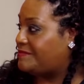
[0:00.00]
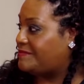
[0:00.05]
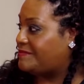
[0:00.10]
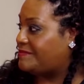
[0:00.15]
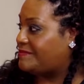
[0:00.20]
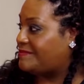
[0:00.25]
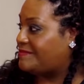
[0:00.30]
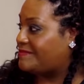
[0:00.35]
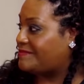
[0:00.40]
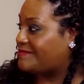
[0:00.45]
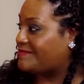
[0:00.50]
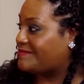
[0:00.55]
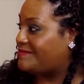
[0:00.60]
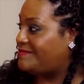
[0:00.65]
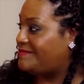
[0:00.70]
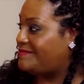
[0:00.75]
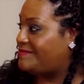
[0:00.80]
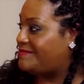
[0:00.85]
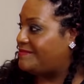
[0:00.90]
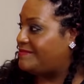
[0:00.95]

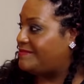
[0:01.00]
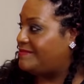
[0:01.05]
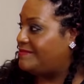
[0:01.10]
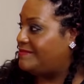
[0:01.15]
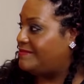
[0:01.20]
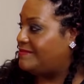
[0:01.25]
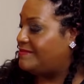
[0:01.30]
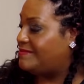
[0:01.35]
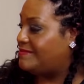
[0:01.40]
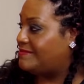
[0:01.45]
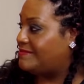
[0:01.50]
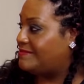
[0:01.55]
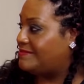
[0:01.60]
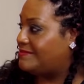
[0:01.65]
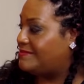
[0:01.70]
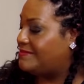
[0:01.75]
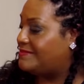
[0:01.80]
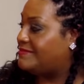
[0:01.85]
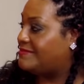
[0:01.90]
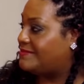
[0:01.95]

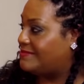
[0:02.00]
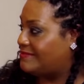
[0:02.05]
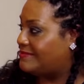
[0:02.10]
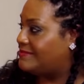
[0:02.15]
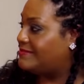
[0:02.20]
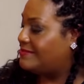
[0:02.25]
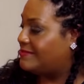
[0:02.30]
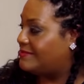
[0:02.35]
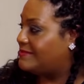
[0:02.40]
[no speech]